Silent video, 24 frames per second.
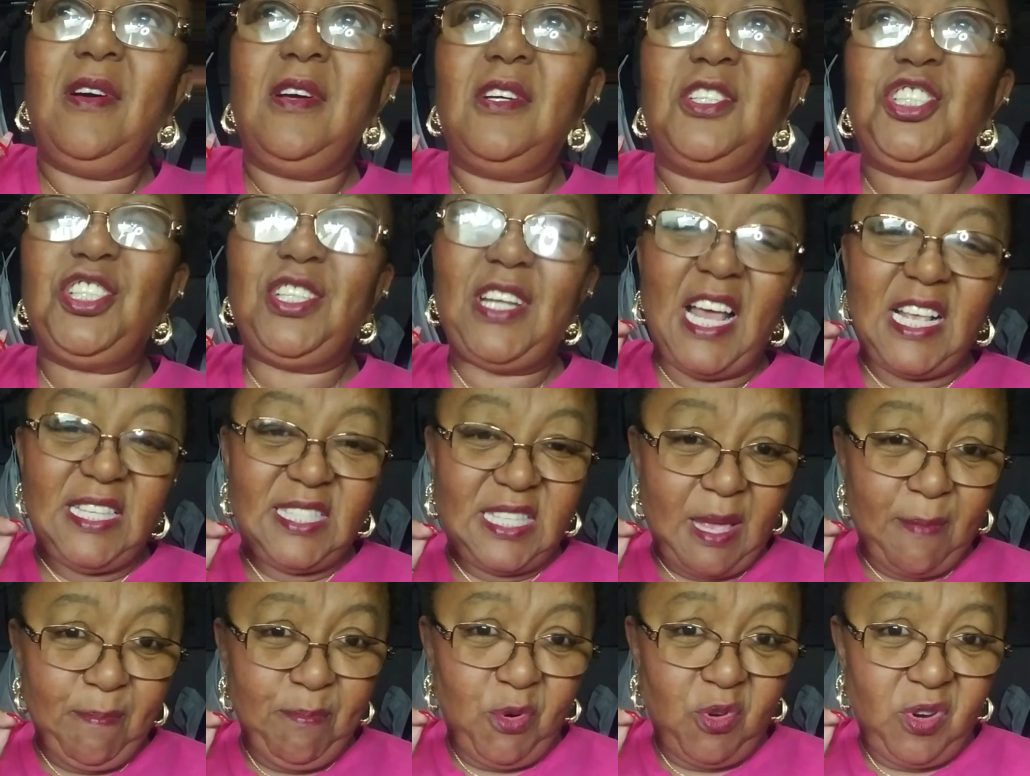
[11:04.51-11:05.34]
Should I
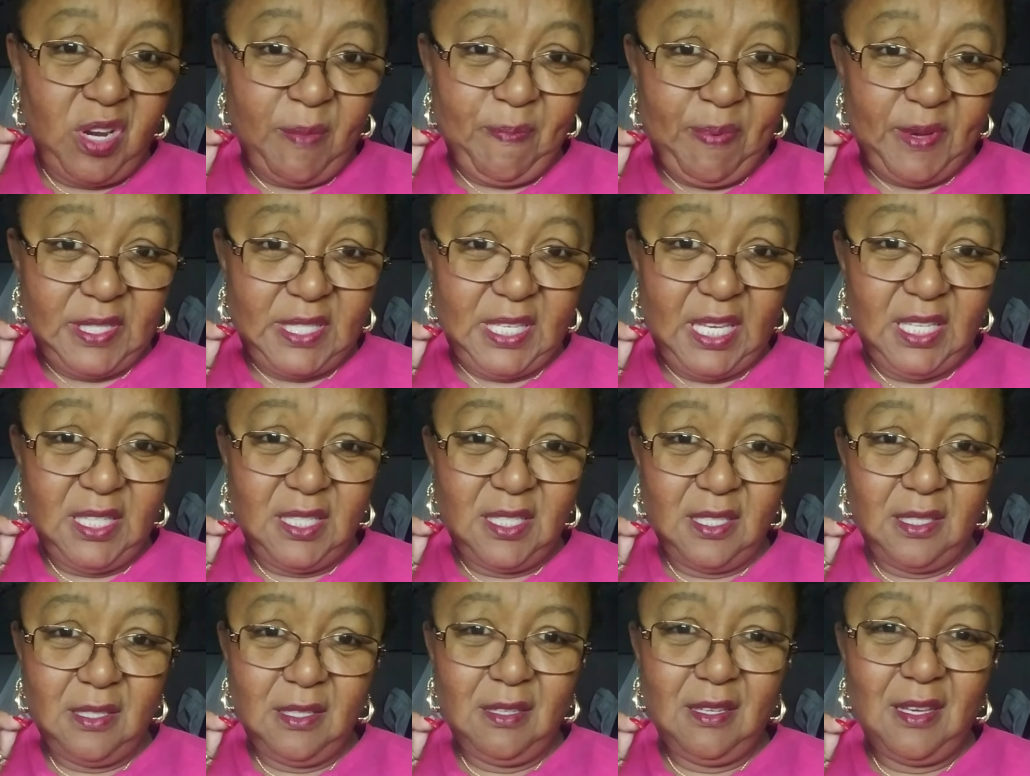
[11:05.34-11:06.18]
say bon
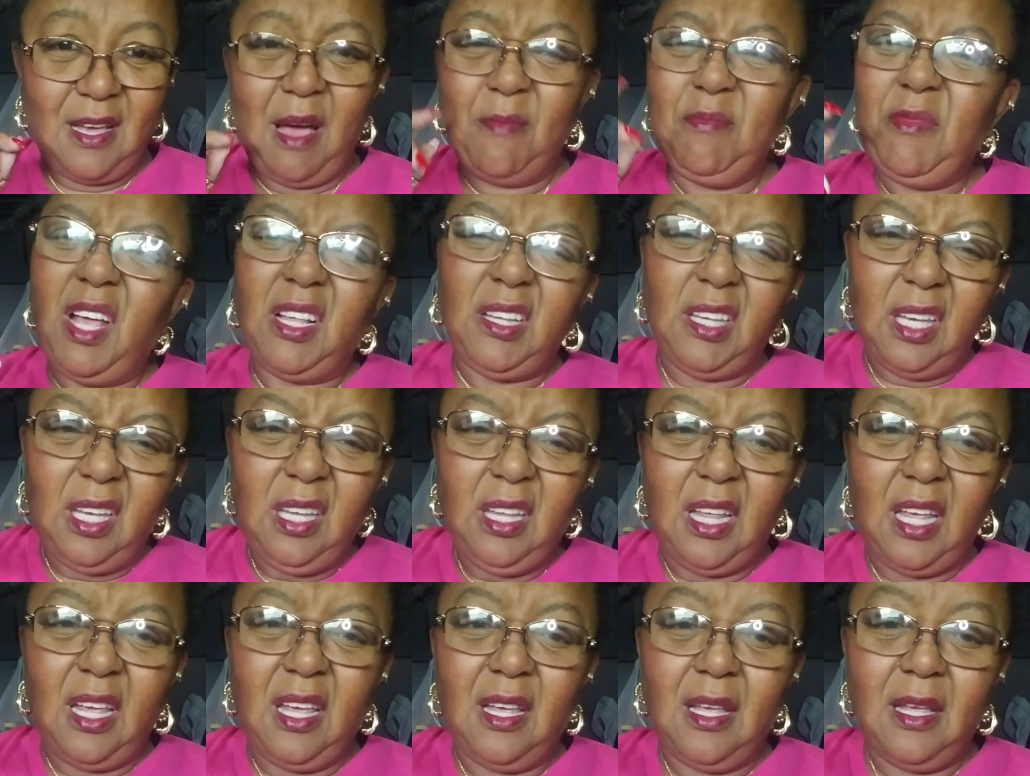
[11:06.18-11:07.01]
appetit? I'm not
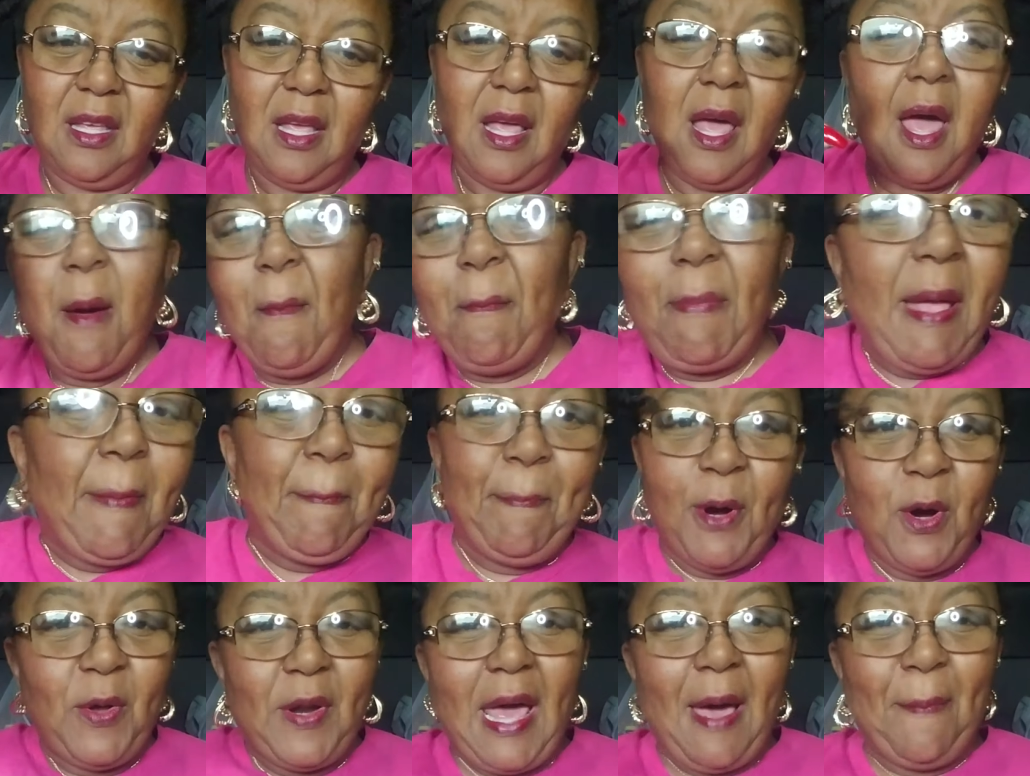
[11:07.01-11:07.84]
eating. But
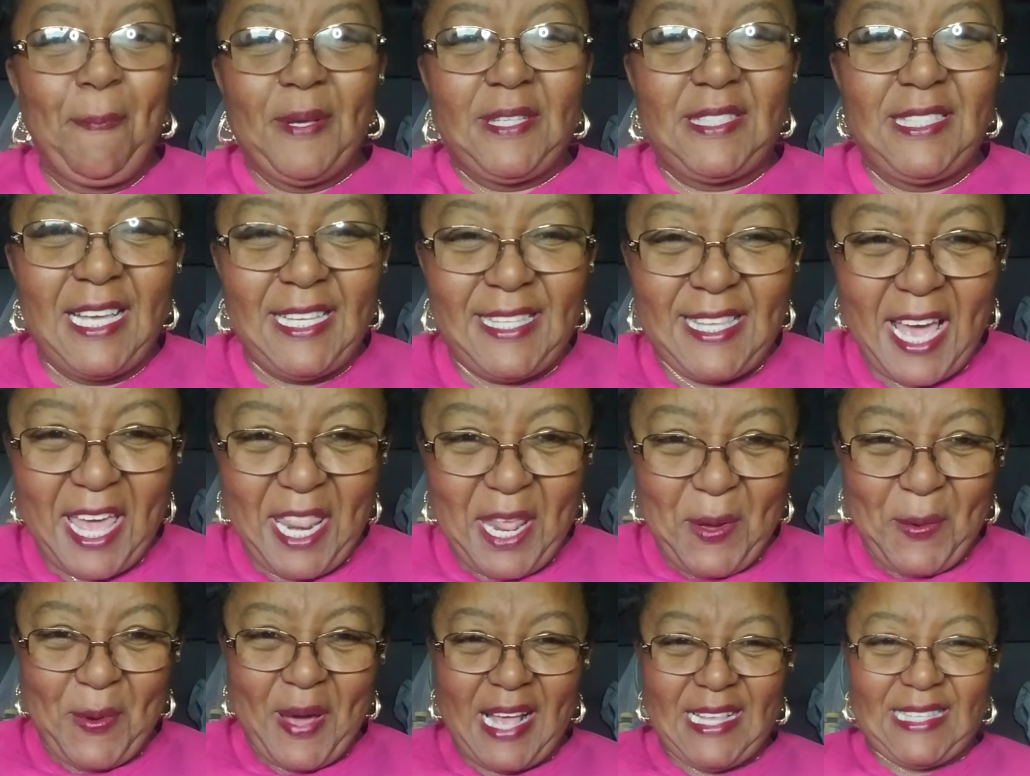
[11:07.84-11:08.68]
bon appetit
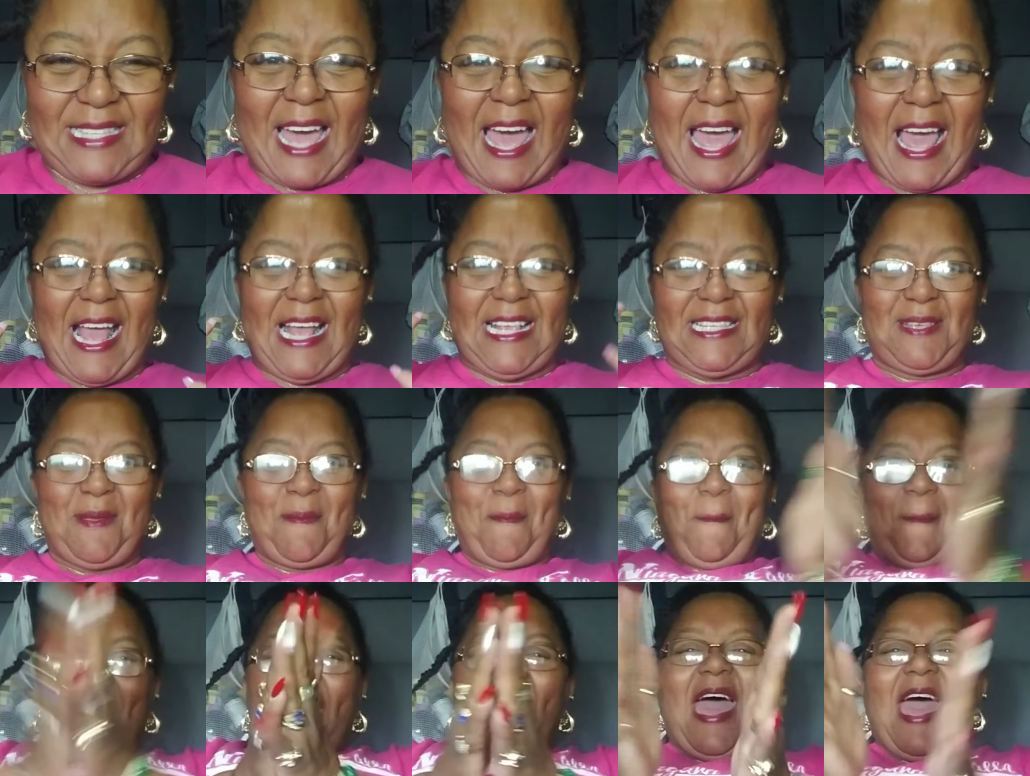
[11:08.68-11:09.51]
anyways, guys.
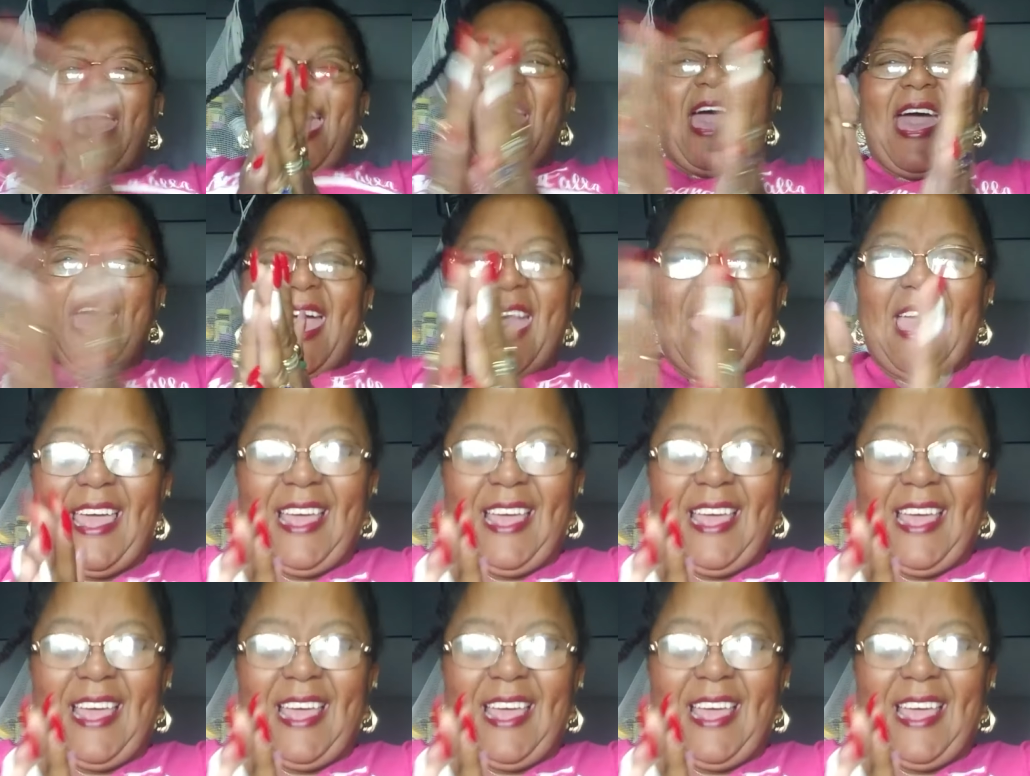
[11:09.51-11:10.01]
Bye.